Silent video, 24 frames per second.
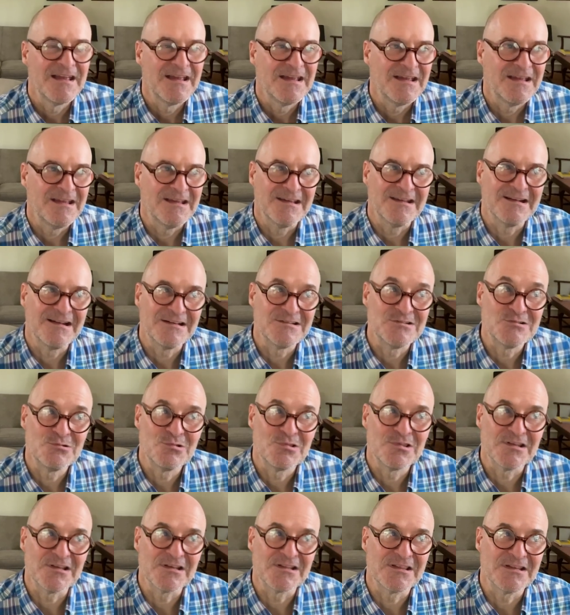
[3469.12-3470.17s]
and I do
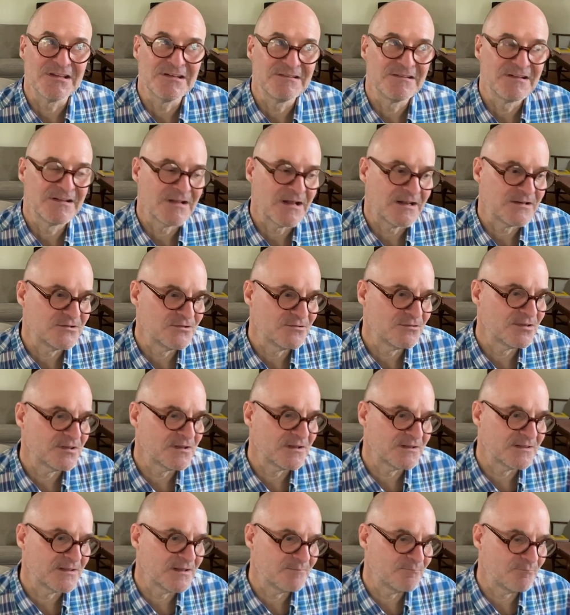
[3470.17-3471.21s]
think that
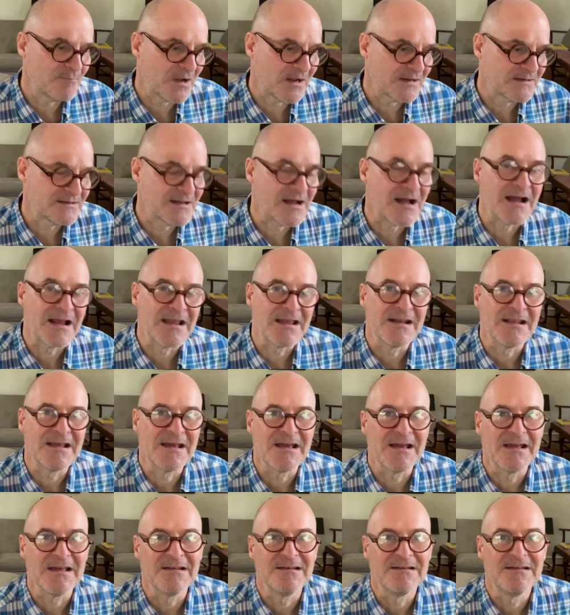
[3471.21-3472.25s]
my diet
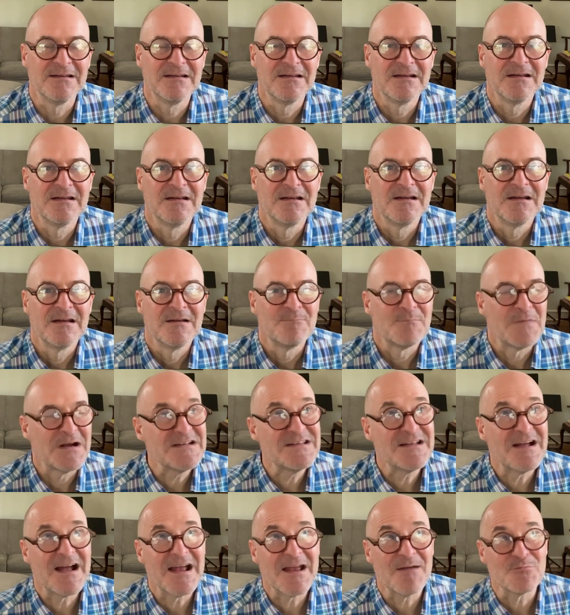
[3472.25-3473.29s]

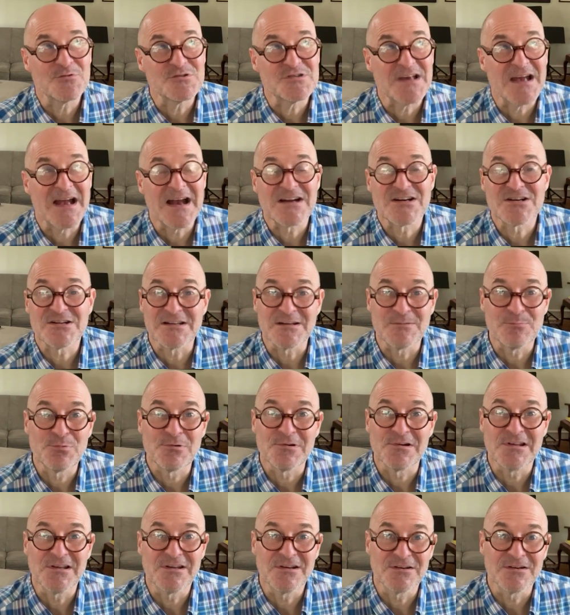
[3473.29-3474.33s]
was actually
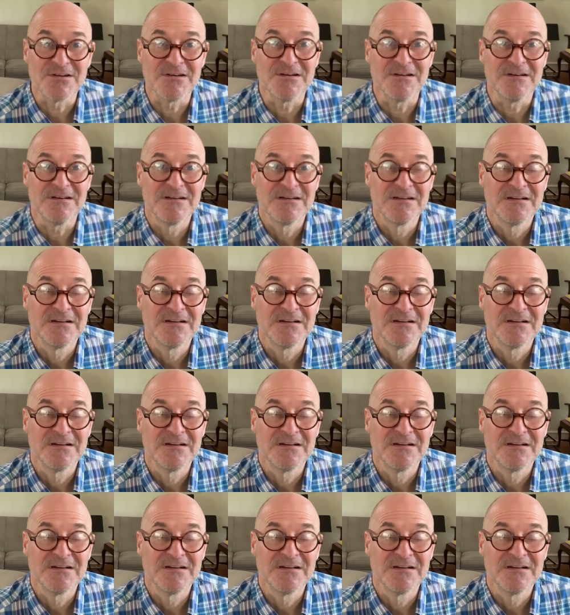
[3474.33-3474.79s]
pretty good.